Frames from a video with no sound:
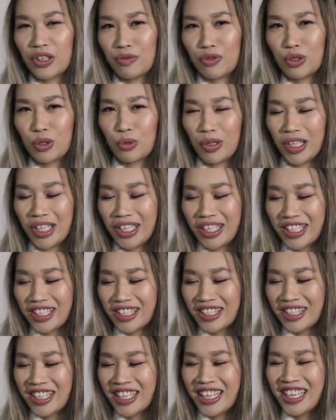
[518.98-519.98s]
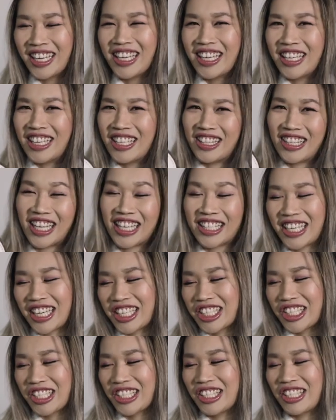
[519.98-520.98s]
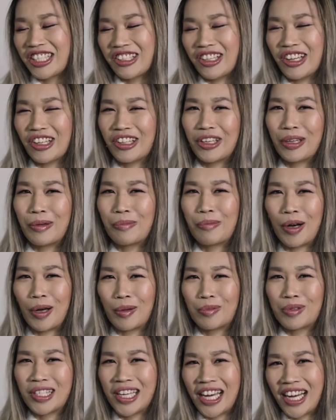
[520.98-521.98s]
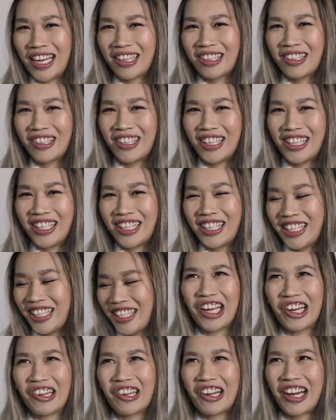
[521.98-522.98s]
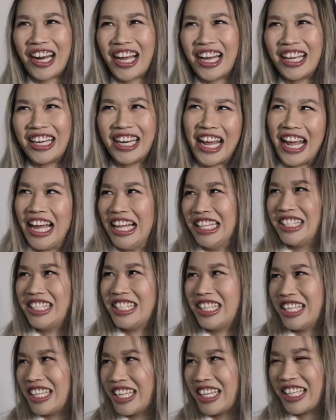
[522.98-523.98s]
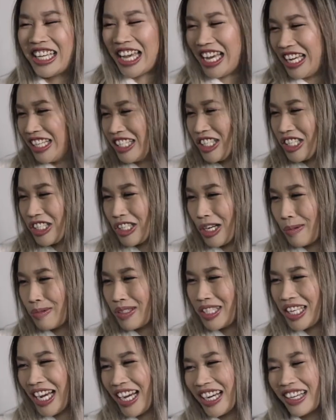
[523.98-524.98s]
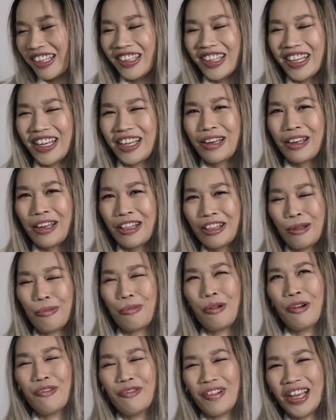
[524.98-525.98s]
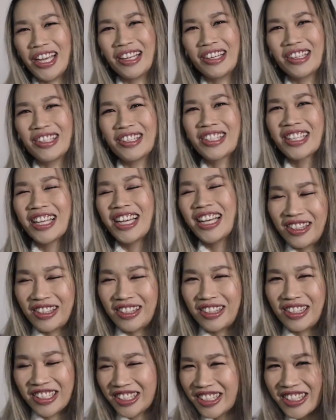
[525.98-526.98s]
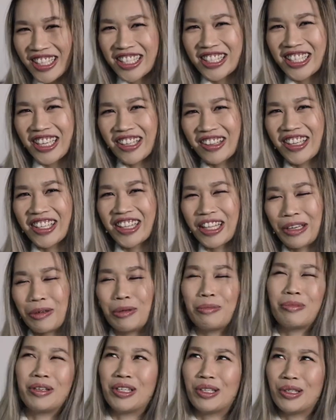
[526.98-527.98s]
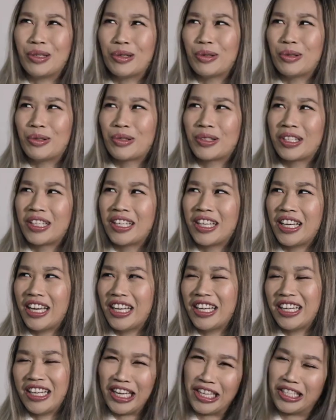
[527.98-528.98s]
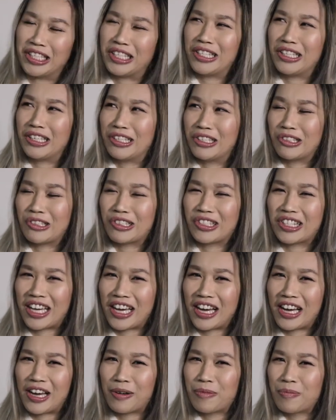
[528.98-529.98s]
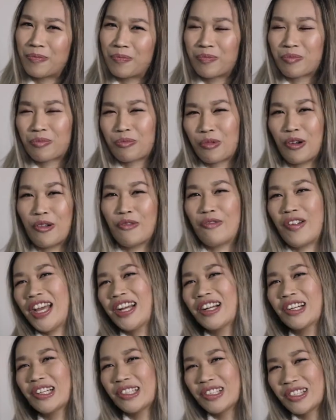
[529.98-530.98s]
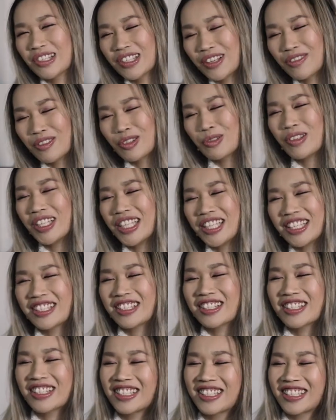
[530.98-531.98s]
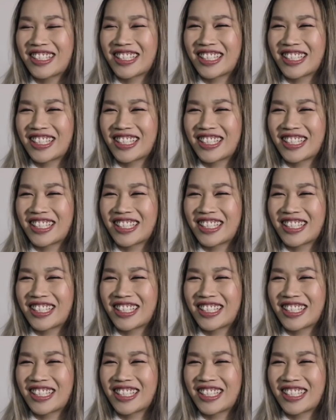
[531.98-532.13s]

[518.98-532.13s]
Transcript: of sweetness. That's actually Lolli and Pop's tagline, the Grand Antique Candy Shop's tagline, the purveyors. Doesn't that sound like that would be used in an 1800s ad? Purveyors of sweetness.